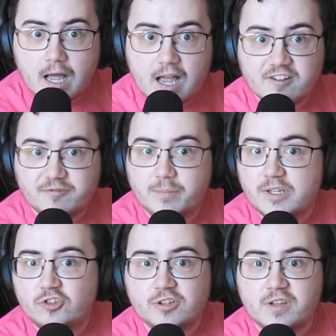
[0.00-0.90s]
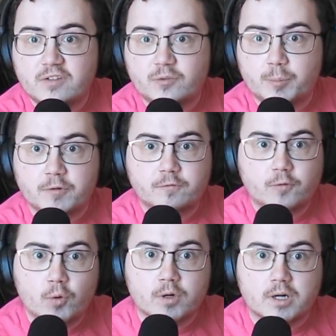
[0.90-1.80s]
I've mentioned this
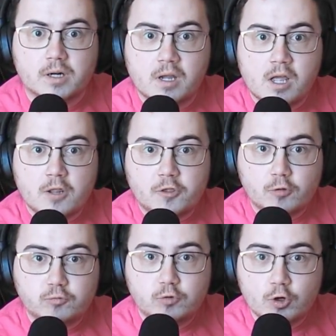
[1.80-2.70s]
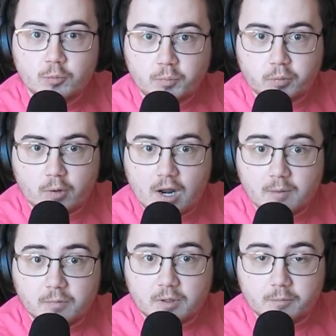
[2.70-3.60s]
before. The root
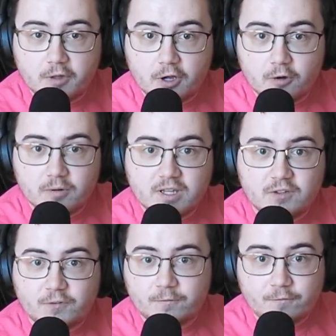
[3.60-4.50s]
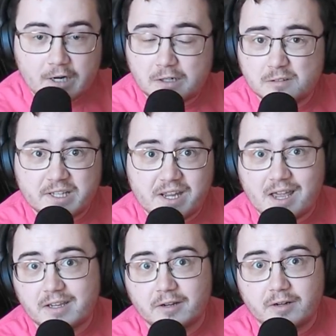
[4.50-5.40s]
problem, though, is fairly
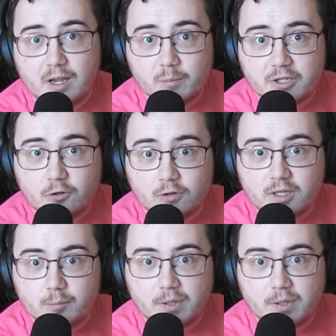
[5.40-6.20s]
economical and